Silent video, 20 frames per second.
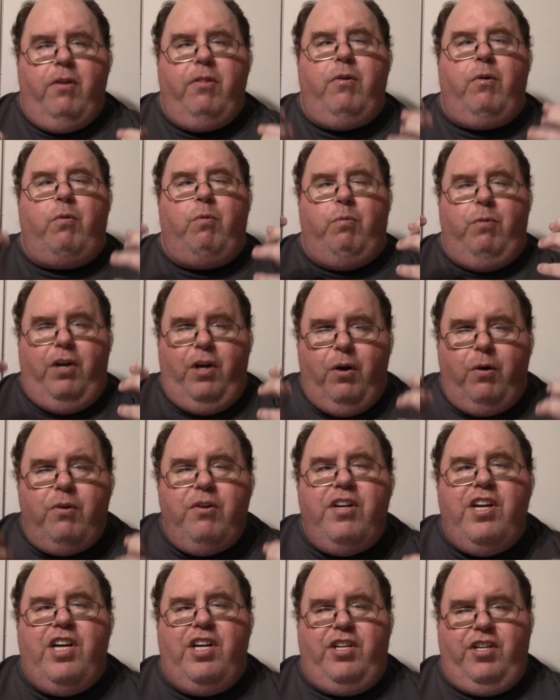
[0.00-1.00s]
the
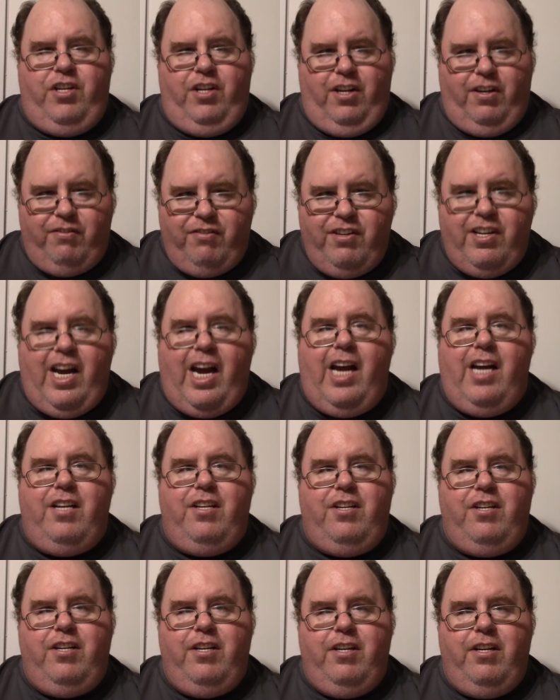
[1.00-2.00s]
realness of
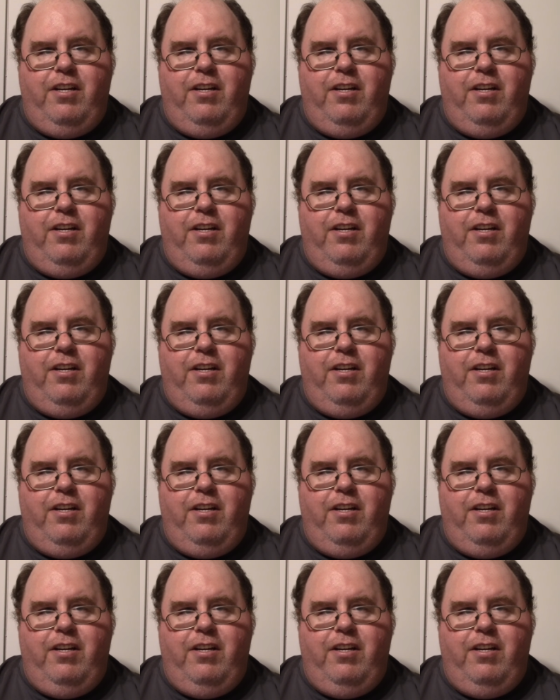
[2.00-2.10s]
that.